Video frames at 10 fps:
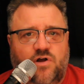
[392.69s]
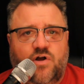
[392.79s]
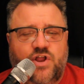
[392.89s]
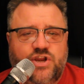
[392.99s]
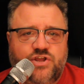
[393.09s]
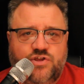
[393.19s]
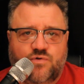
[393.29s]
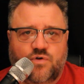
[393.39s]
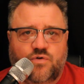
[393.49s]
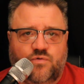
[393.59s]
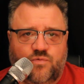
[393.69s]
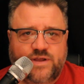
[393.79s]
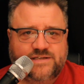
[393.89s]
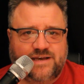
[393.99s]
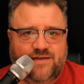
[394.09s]
on your
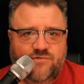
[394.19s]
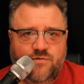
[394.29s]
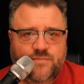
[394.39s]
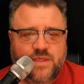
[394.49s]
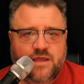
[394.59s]
risk level.